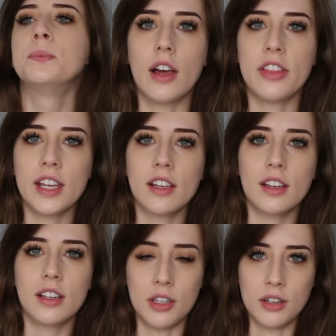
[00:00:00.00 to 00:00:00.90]
I
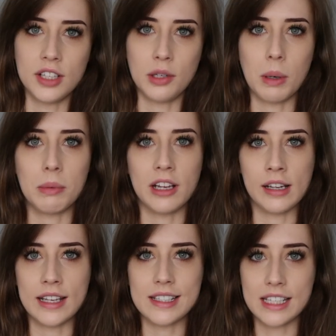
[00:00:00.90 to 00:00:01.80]
think you guys are probably
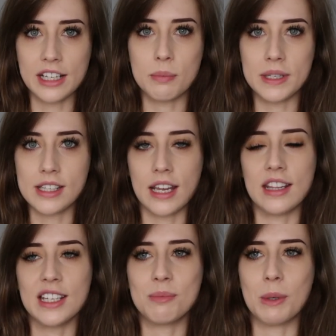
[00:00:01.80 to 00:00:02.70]
going to get sick of me
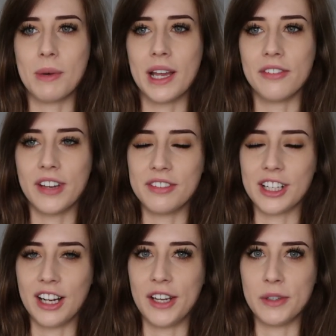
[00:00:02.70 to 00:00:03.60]
saying this, but my
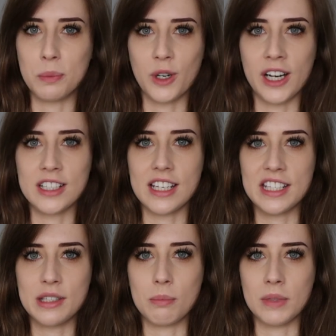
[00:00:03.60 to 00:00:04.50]
favourite clothing brand
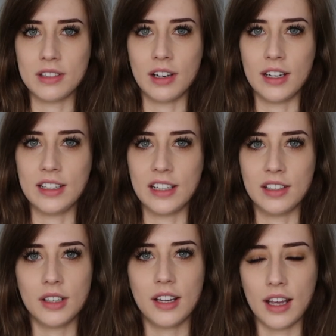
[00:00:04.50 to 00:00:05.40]
is Misguided.